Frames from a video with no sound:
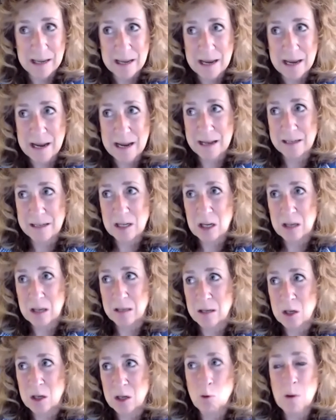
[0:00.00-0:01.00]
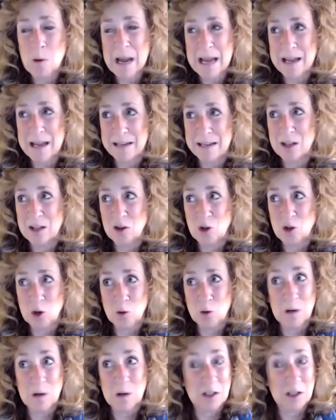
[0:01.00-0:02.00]
And yeah. you had to
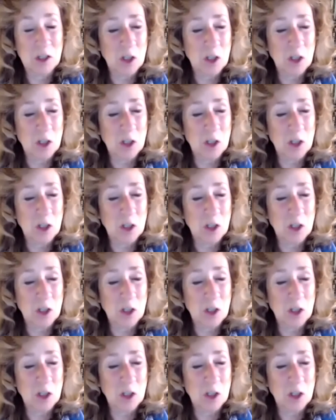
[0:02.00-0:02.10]
do a